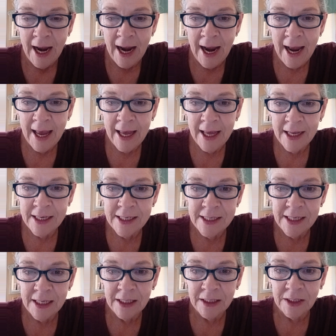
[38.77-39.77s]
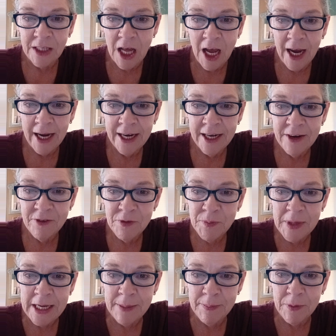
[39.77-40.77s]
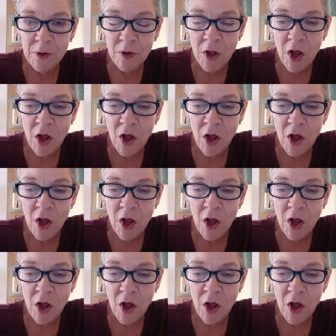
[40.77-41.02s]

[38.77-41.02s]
and a line of people